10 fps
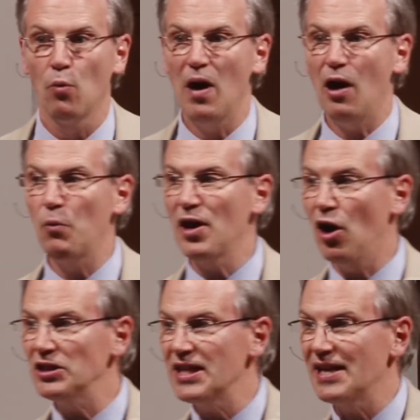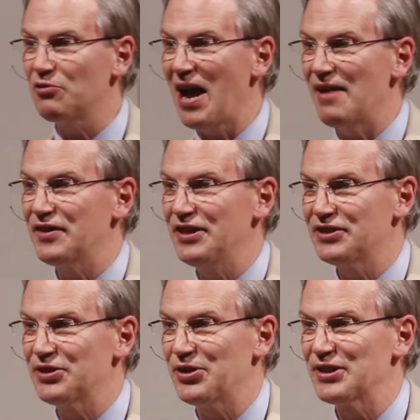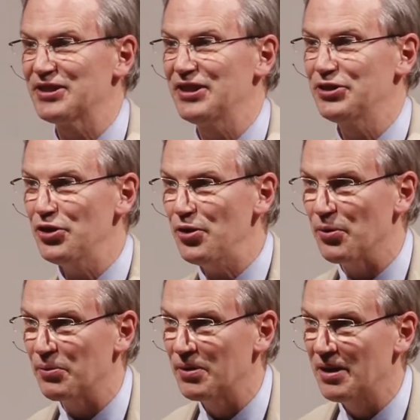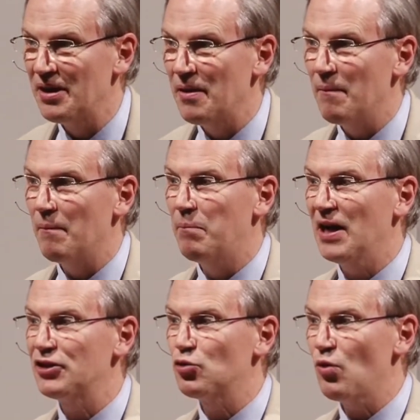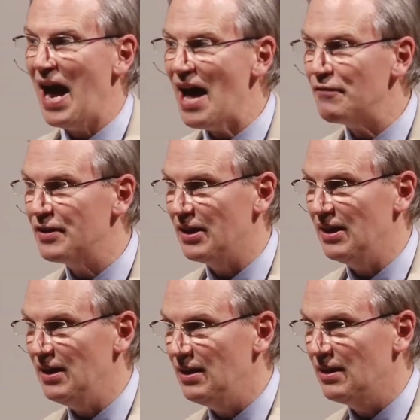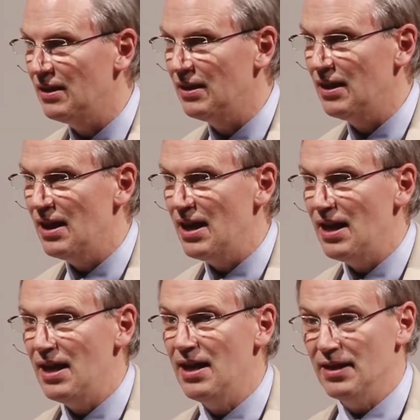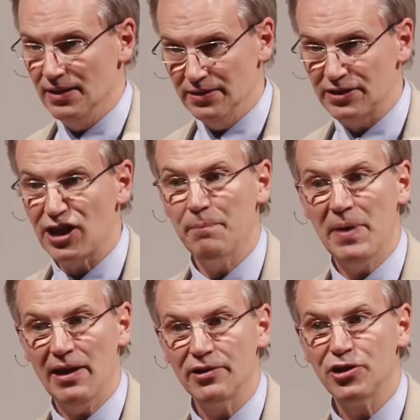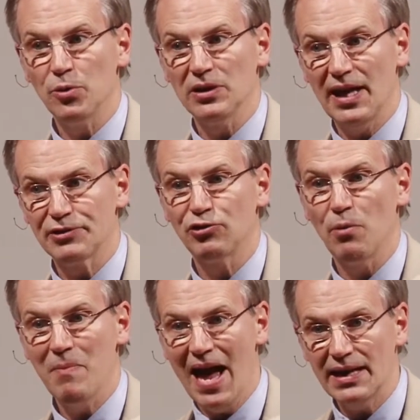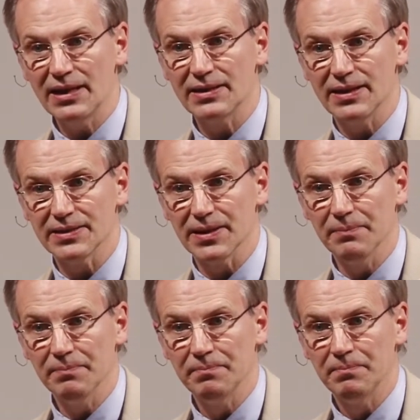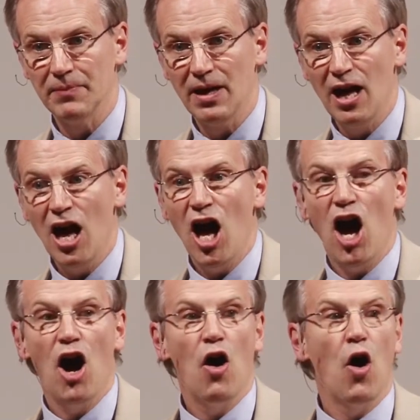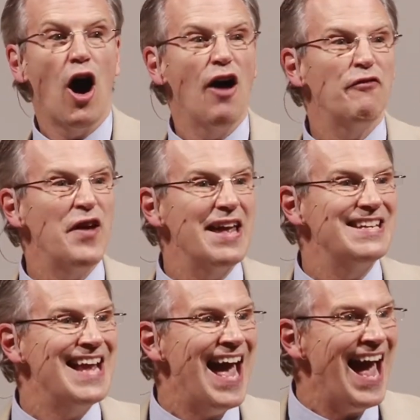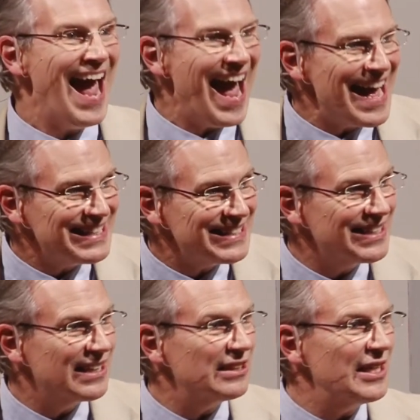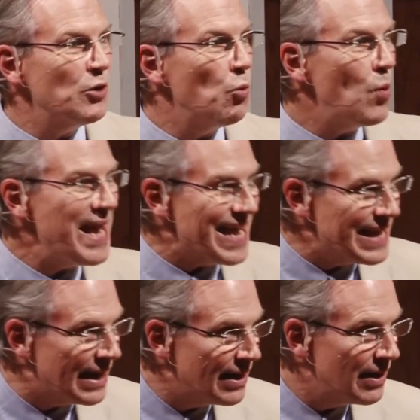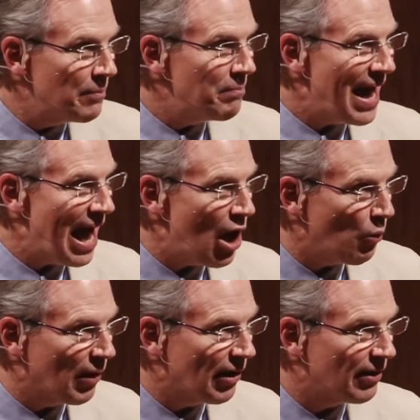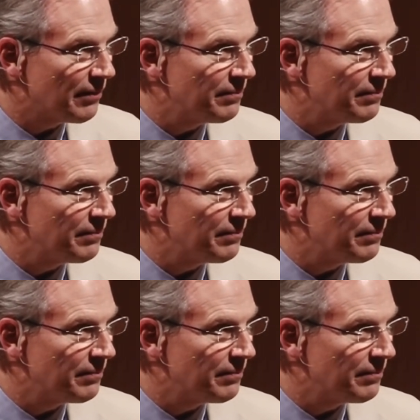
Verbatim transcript: Well, we all take gravity seriously too. But gravity is, compared to electromagnetism, a fantastically weak power.